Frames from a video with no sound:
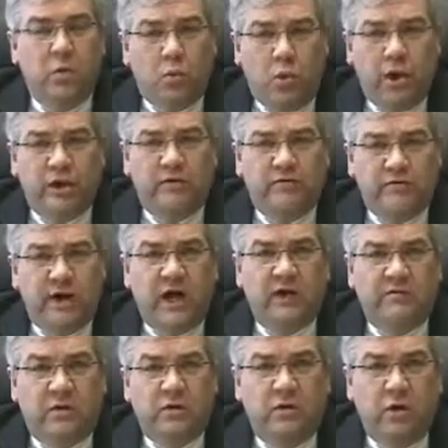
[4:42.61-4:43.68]
1 in
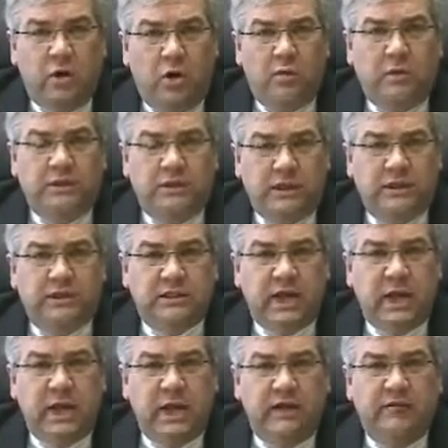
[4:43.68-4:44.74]
5 Oklahomans does
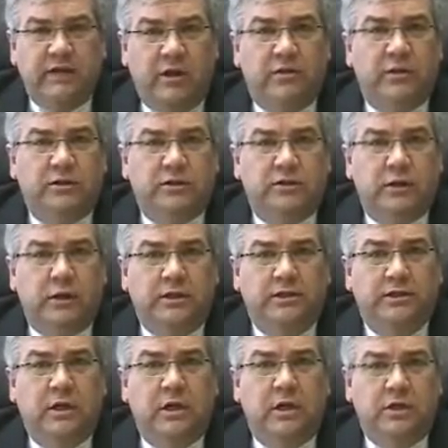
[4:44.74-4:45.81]
not have health insurance.